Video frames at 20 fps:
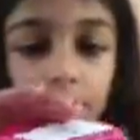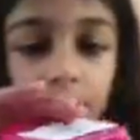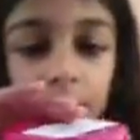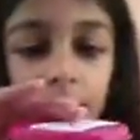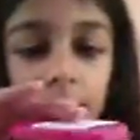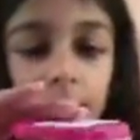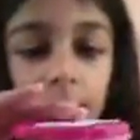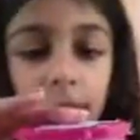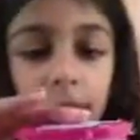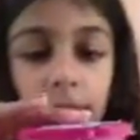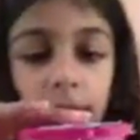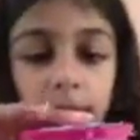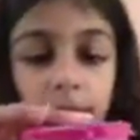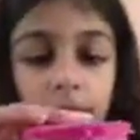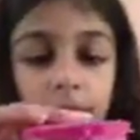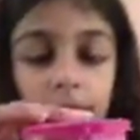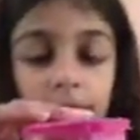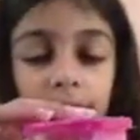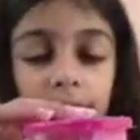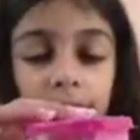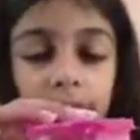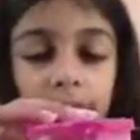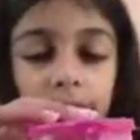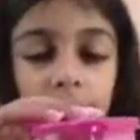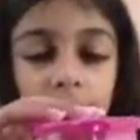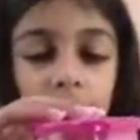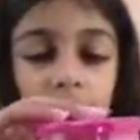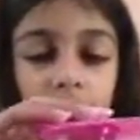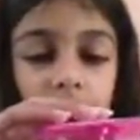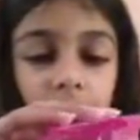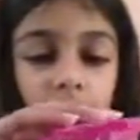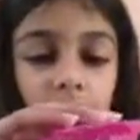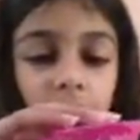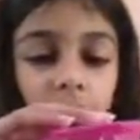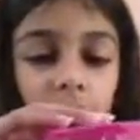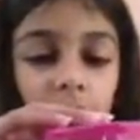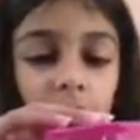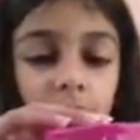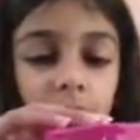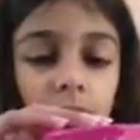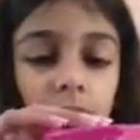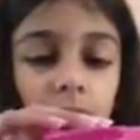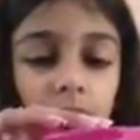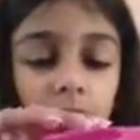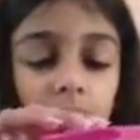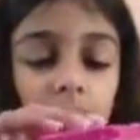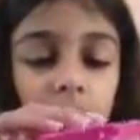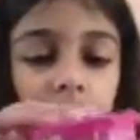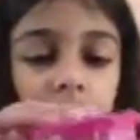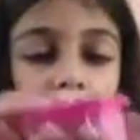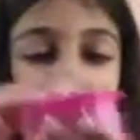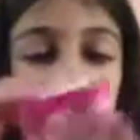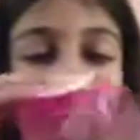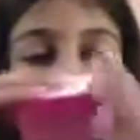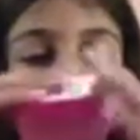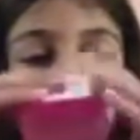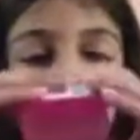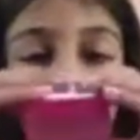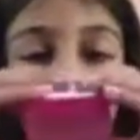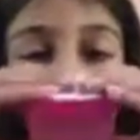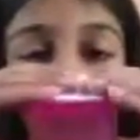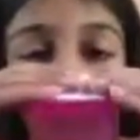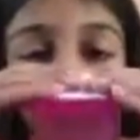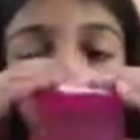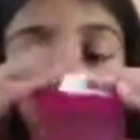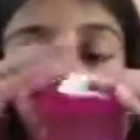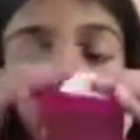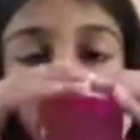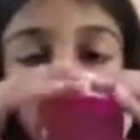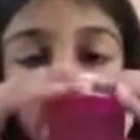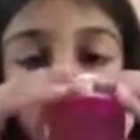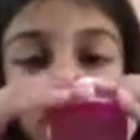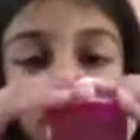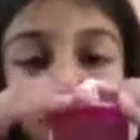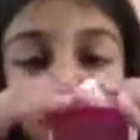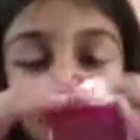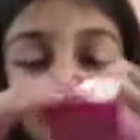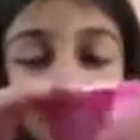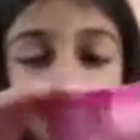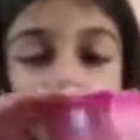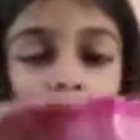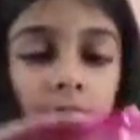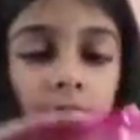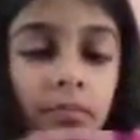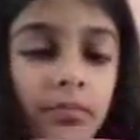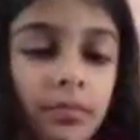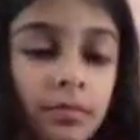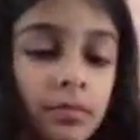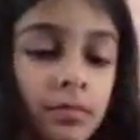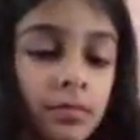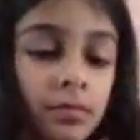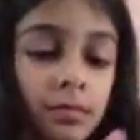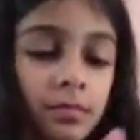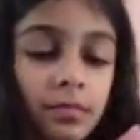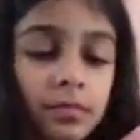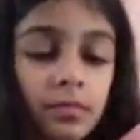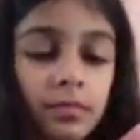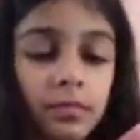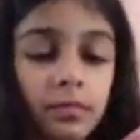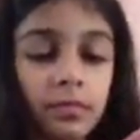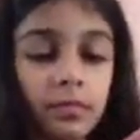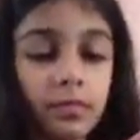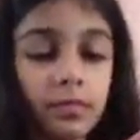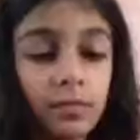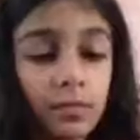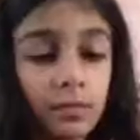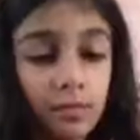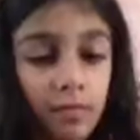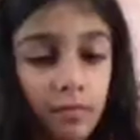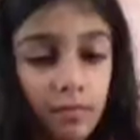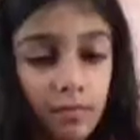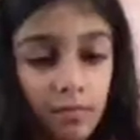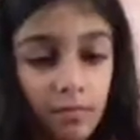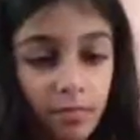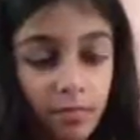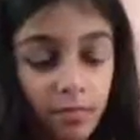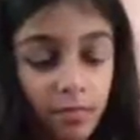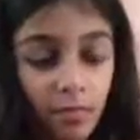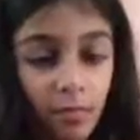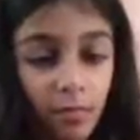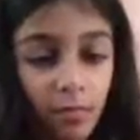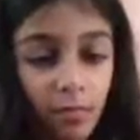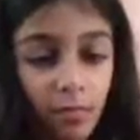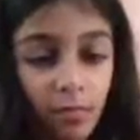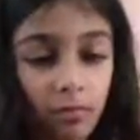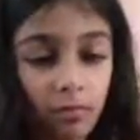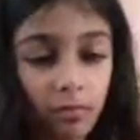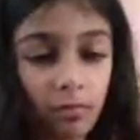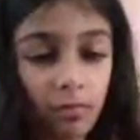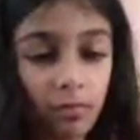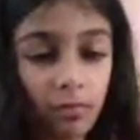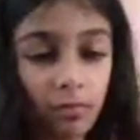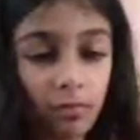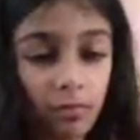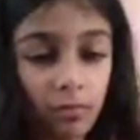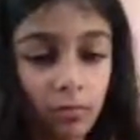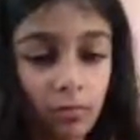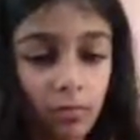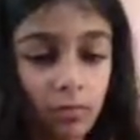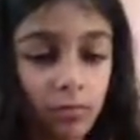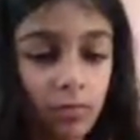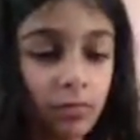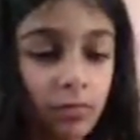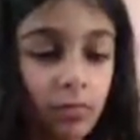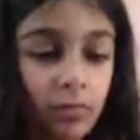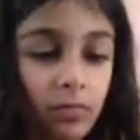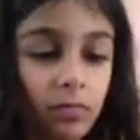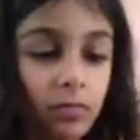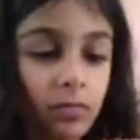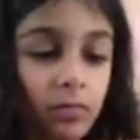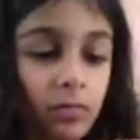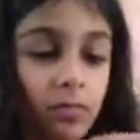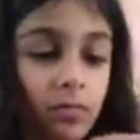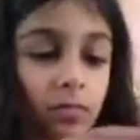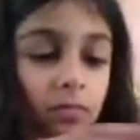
Nobody speaks.